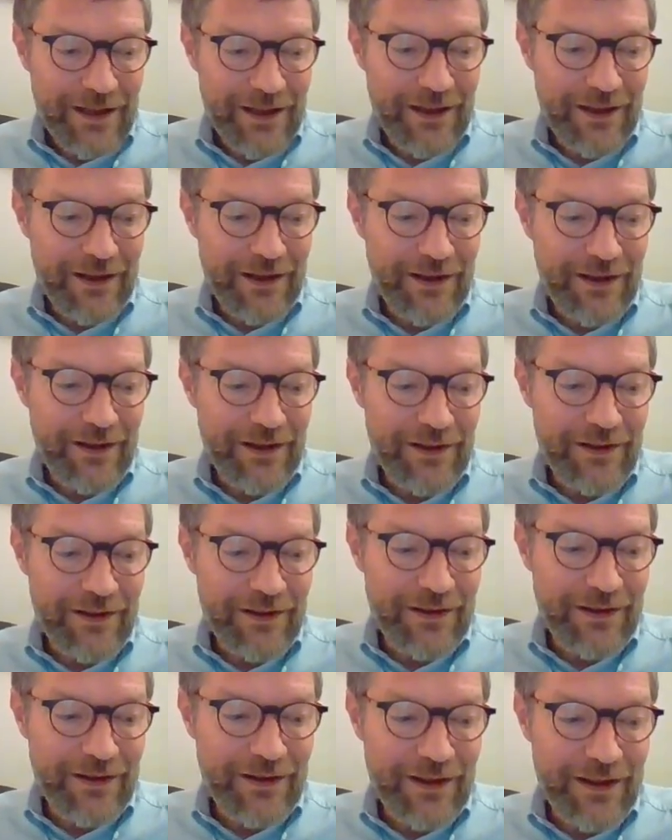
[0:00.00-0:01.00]

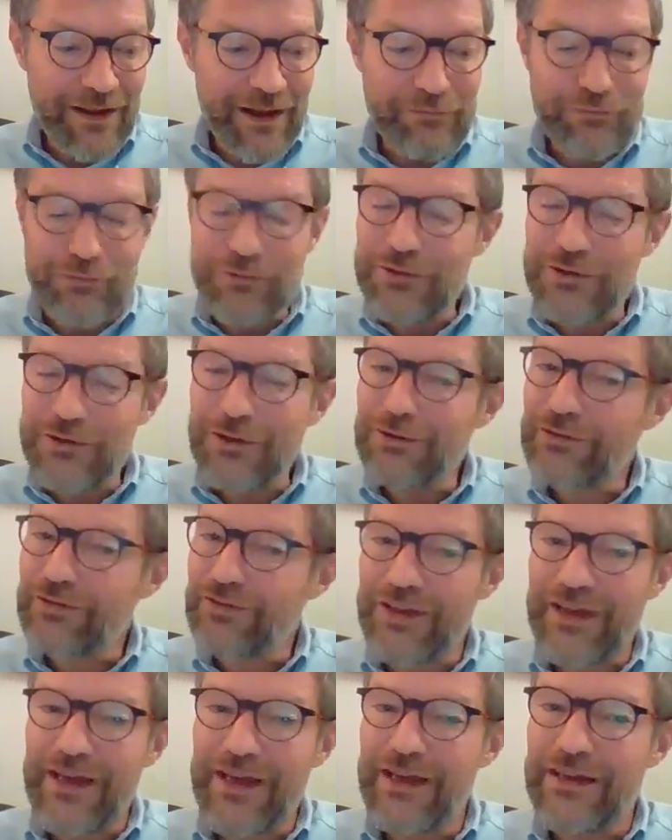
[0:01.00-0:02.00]
I would not
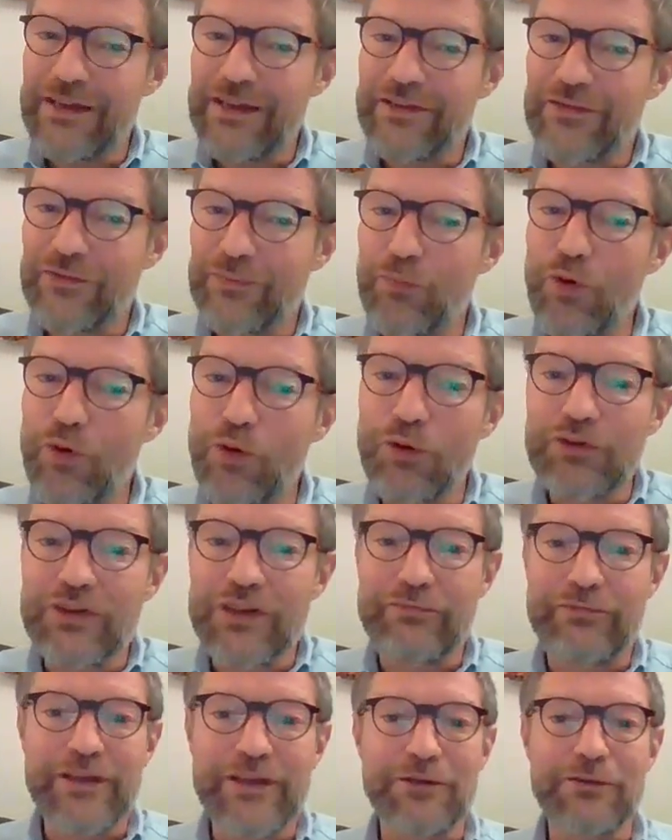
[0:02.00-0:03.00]
say it's more
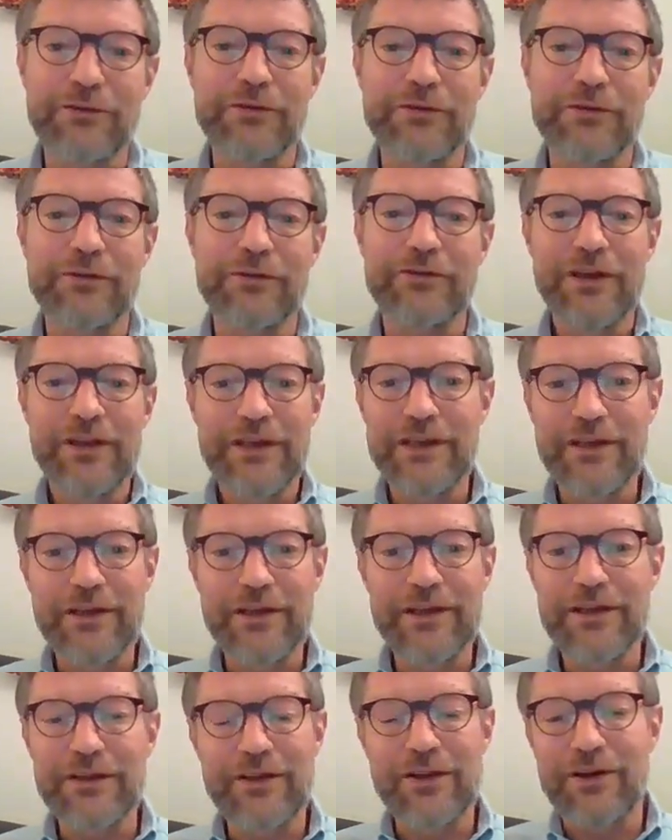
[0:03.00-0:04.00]
difficult
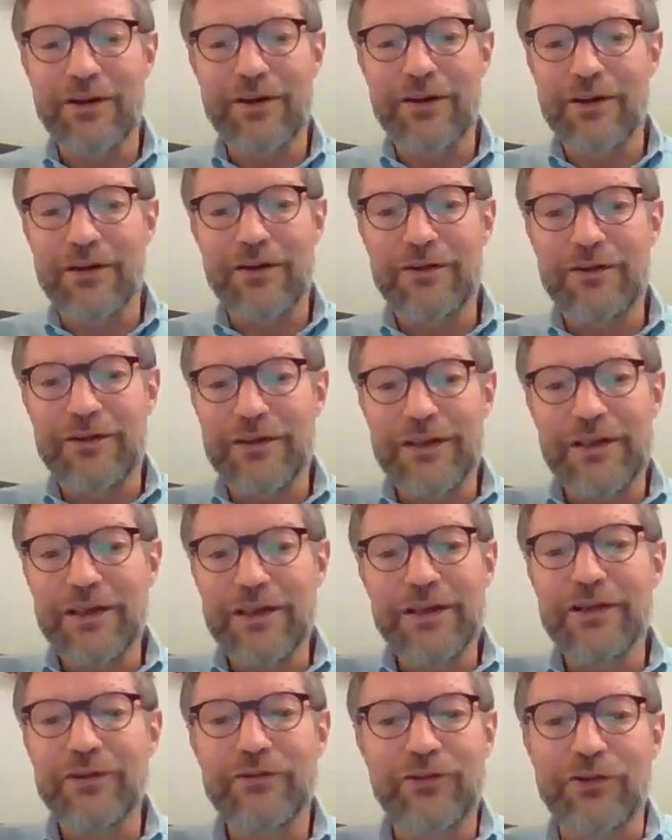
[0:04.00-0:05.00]

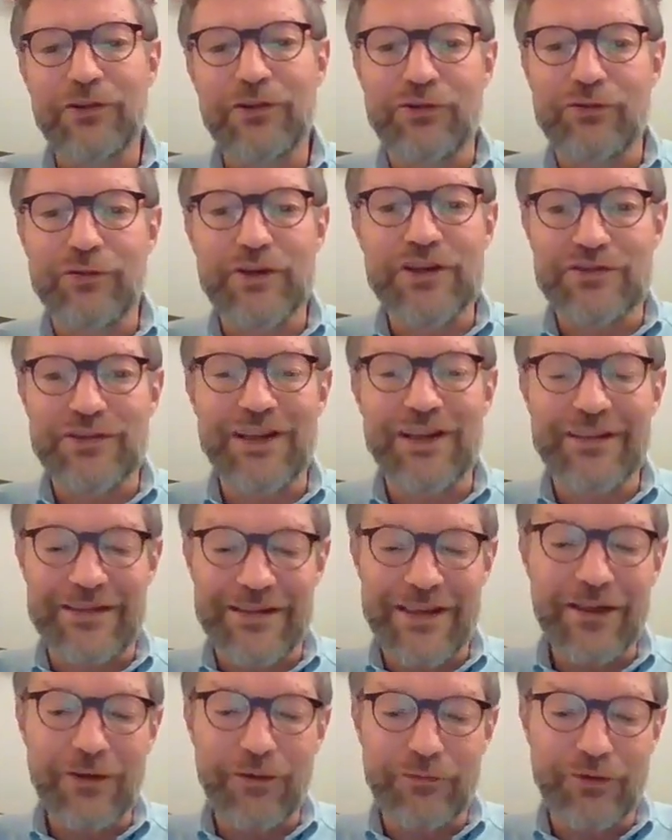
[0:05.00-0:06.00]
in such a region. At
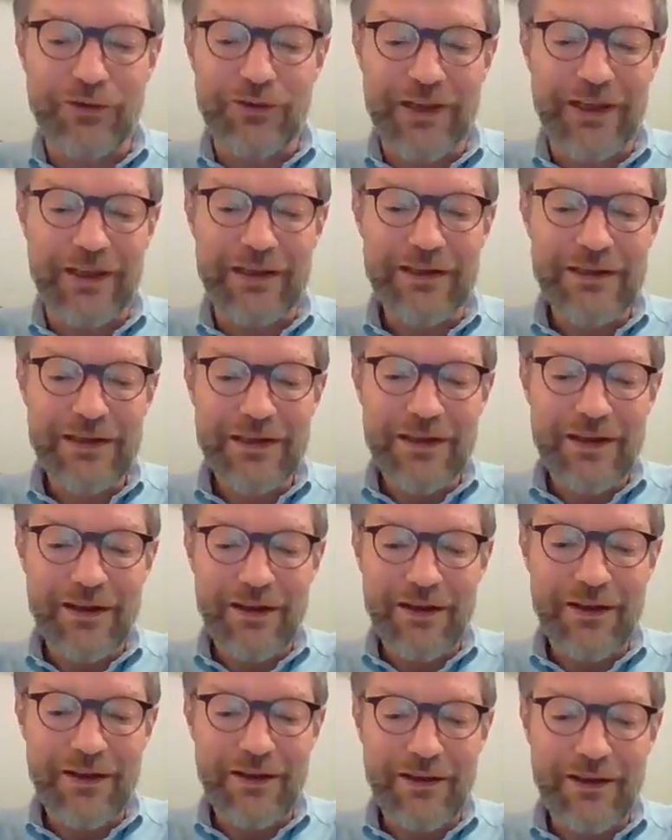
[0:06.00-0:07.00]
the end of the day,
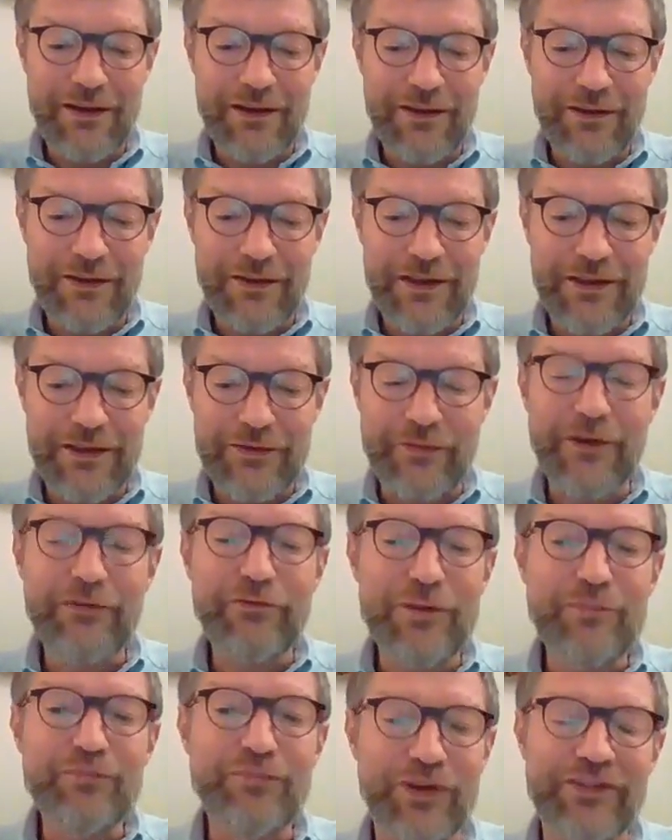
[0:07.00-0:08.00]
it's
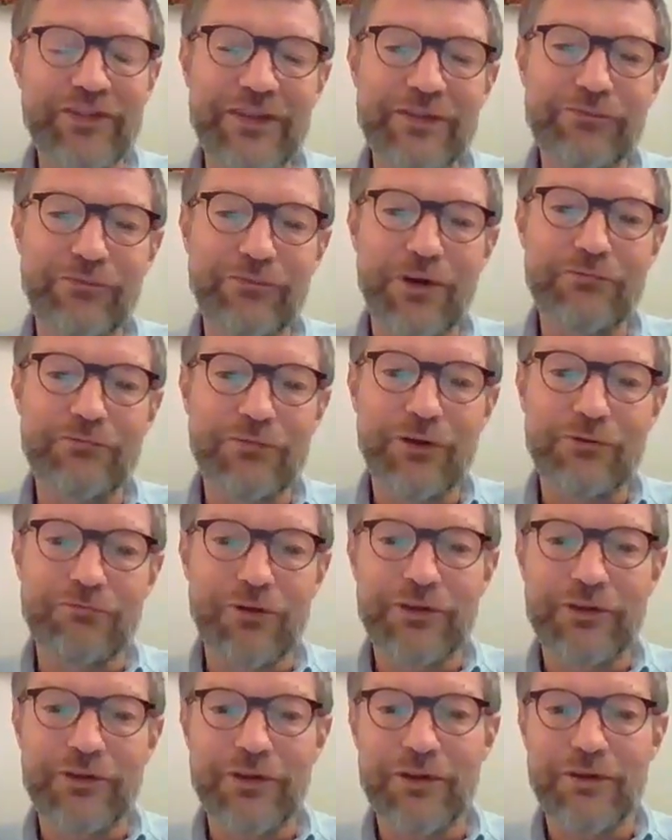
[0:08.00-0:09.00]
very impressive
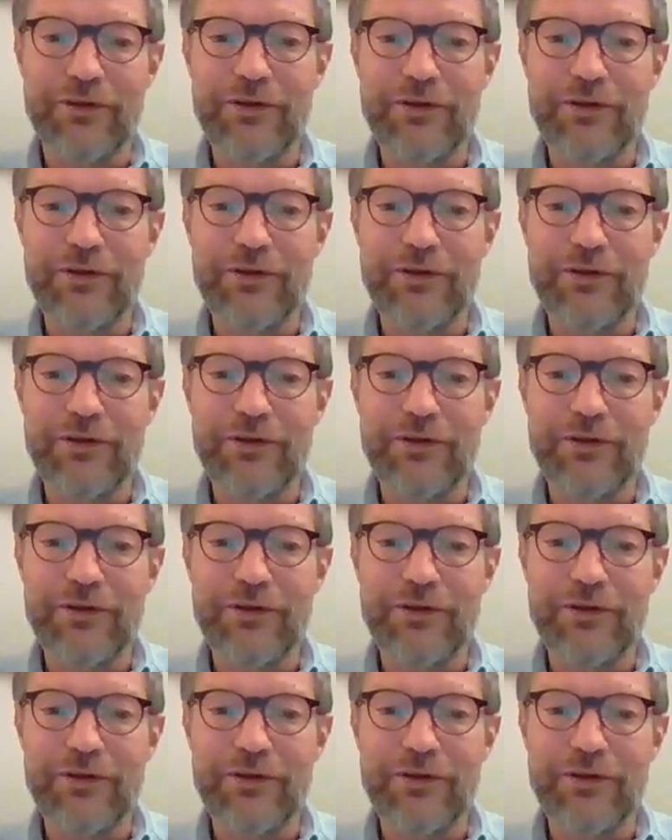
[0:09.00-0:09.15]
what